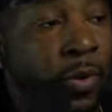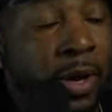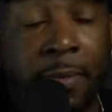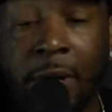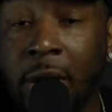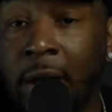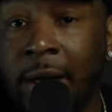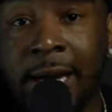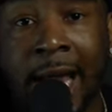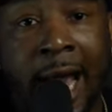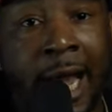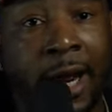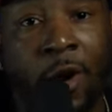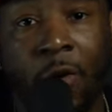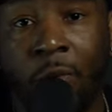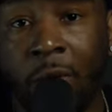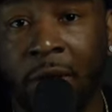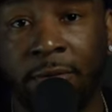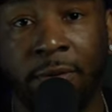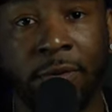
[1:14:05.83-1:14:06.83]
Women are
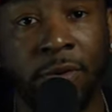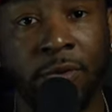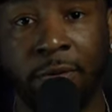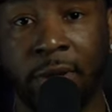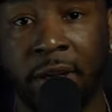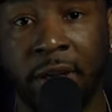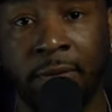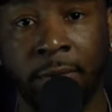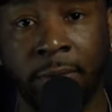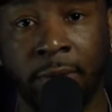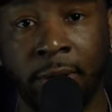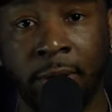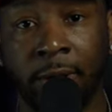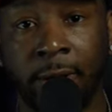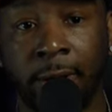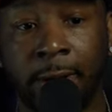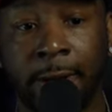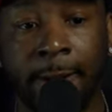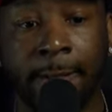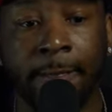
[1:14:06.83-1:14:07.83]
not gonna wait for you forever,
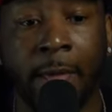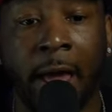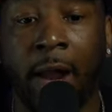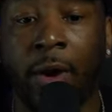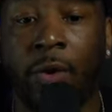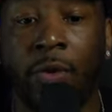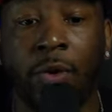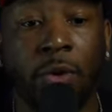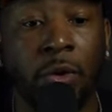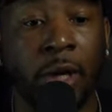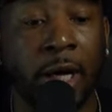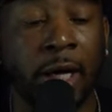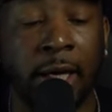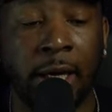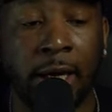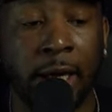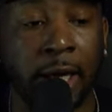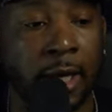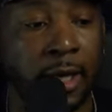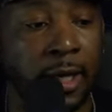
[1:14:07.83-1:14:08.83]
bro. I don't know.
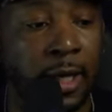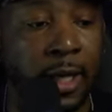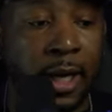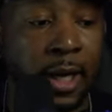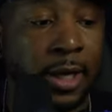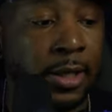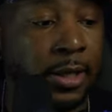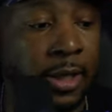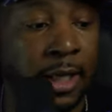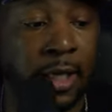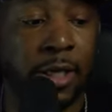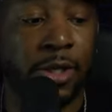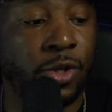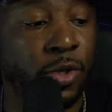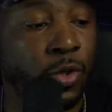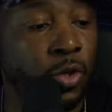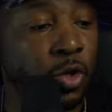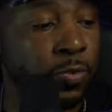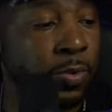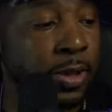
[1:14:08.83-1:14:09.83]
Again,
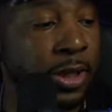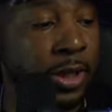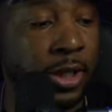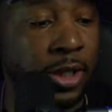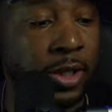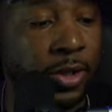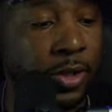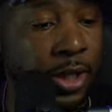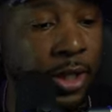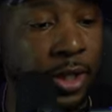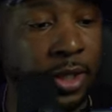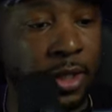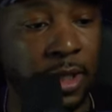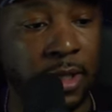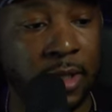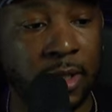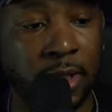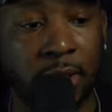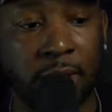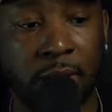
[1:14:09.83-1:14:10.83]
these dudes be these
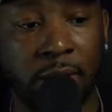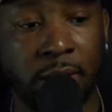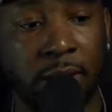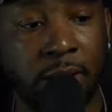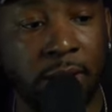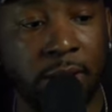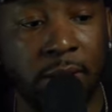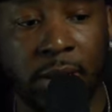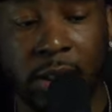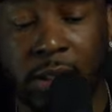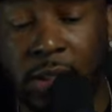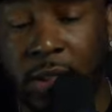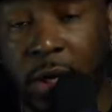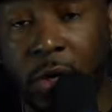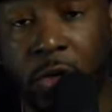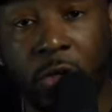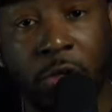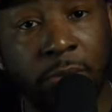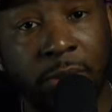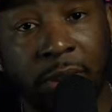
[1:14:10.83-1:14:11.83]
these these these
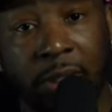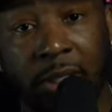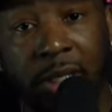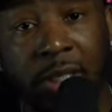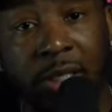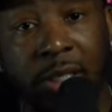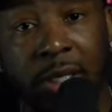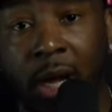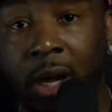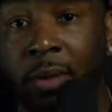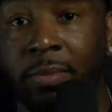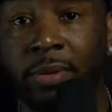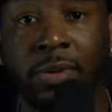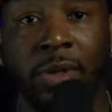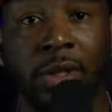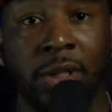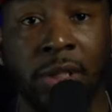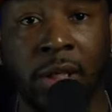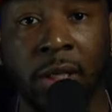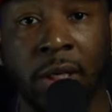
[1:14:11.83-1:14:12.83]
these coaches be teaching y'all
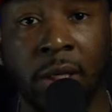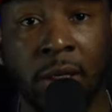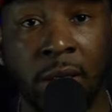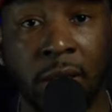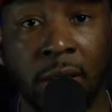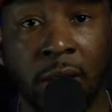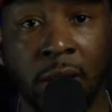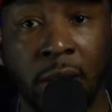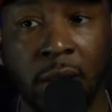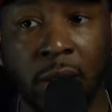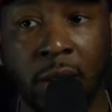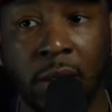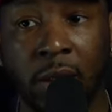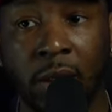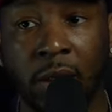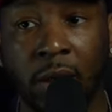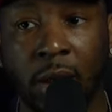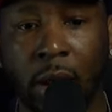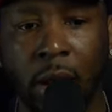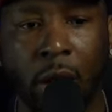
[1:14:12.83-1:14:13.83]
bullshit.
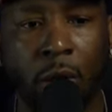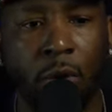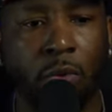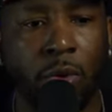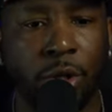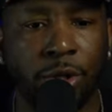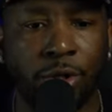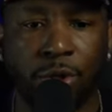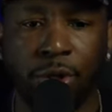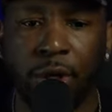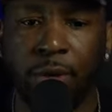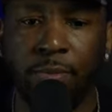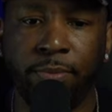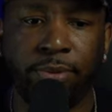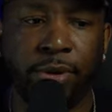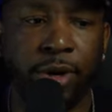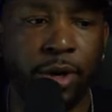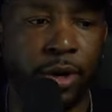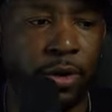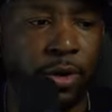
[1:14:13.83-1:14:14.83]
Oh, what's your
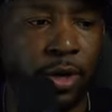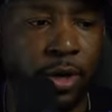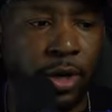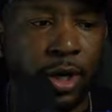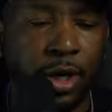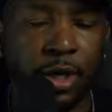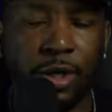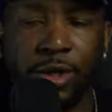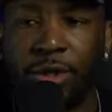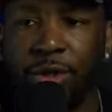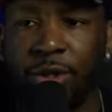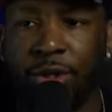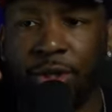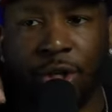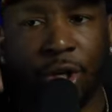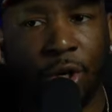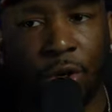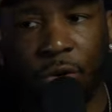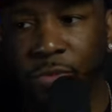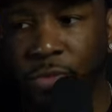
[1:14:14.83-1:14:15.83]
imprint on her, and
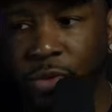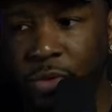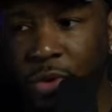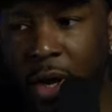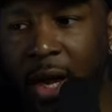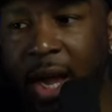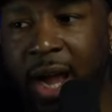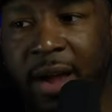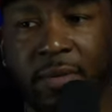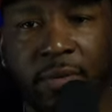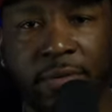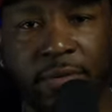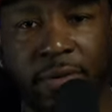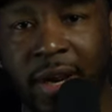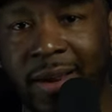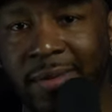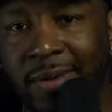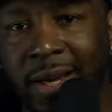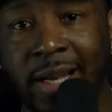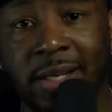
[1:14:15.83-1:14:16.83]
she gonna you gonna have her
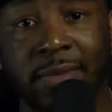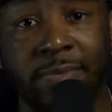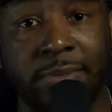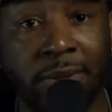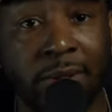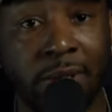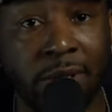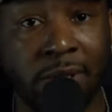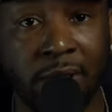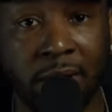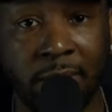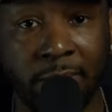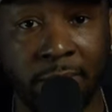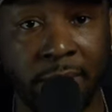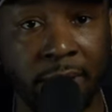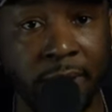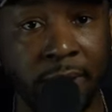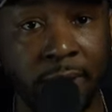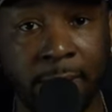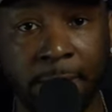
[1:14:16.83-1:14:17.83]
forever? That's
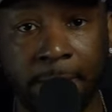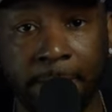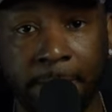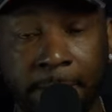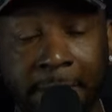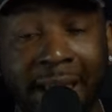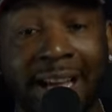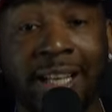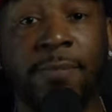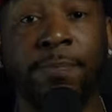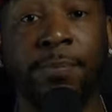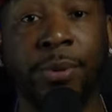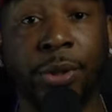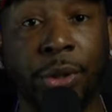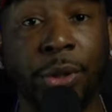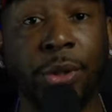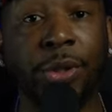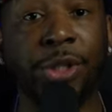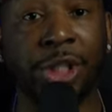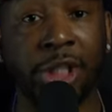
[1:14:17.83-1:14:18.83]
bullshit, bro. That's
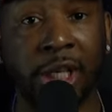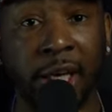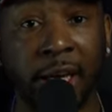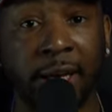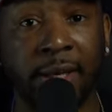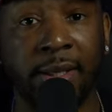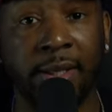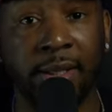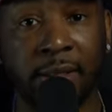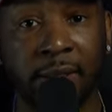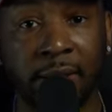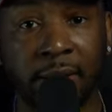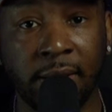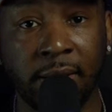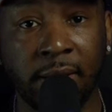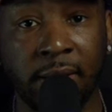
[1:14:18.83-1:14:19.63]
bullshit.